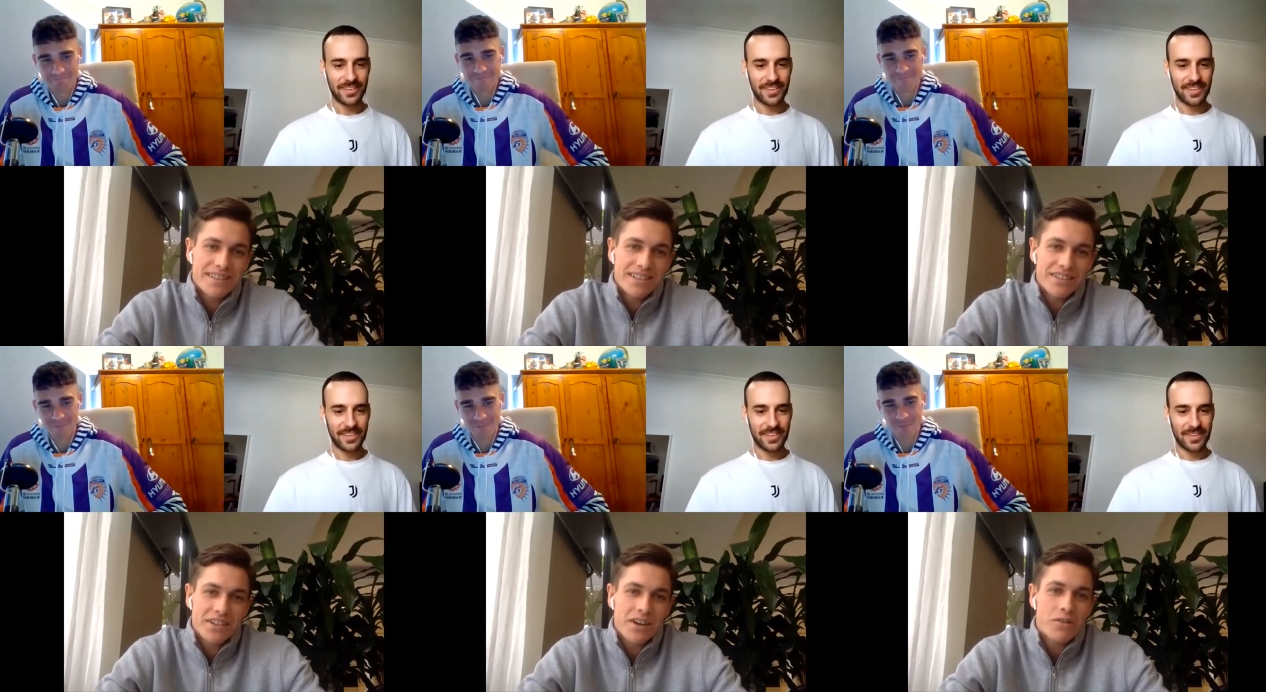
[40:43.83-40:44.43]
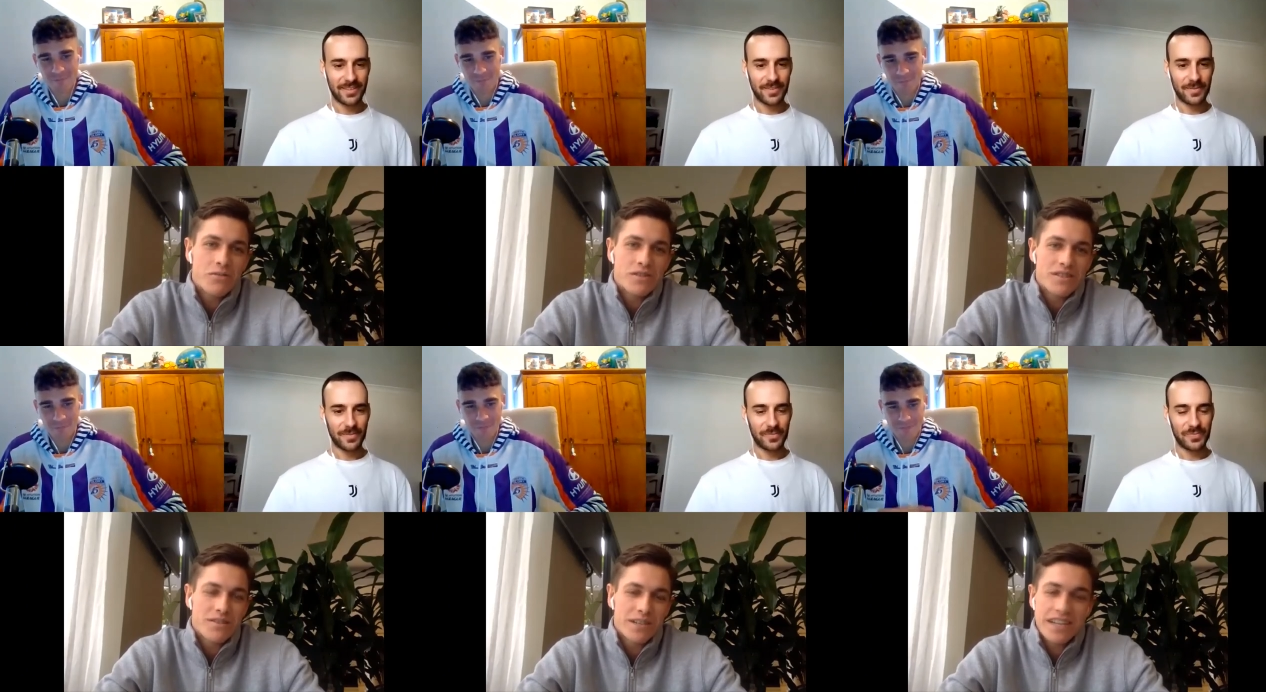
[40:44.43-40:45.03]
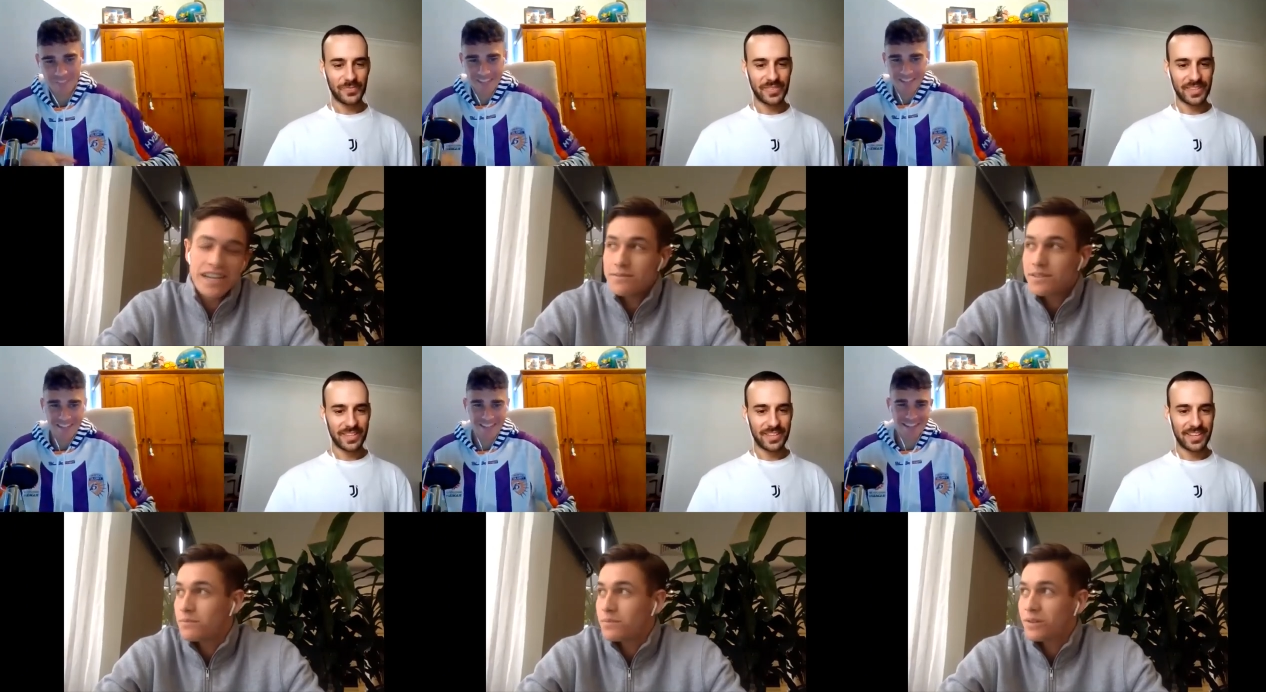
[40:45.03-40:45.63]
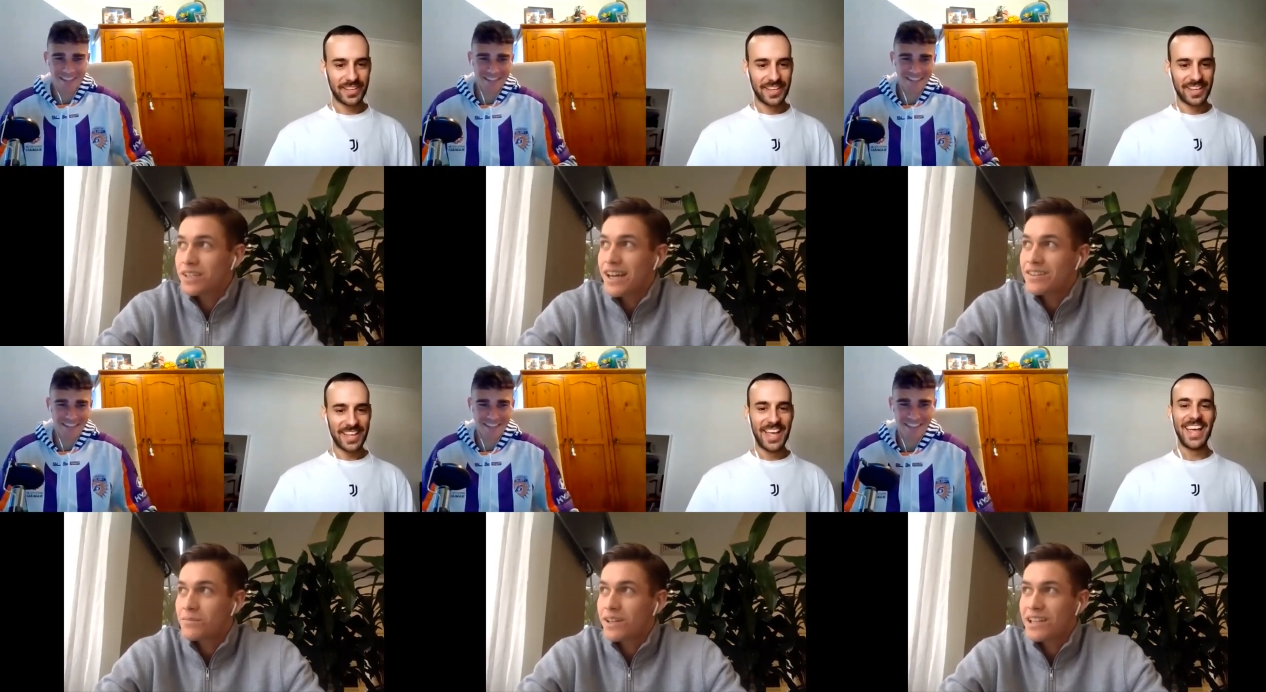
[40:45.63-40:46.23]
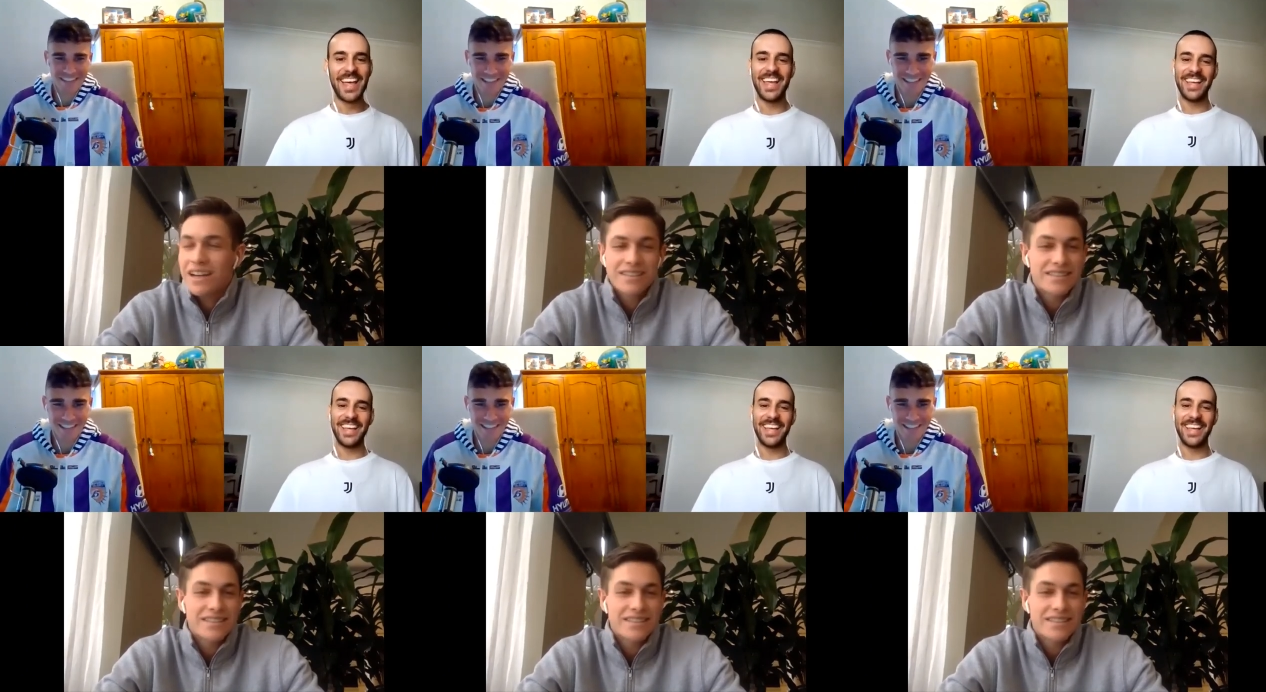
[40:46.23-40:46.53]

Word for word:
Speaker 1: The, the oldest three names in the book to add to my last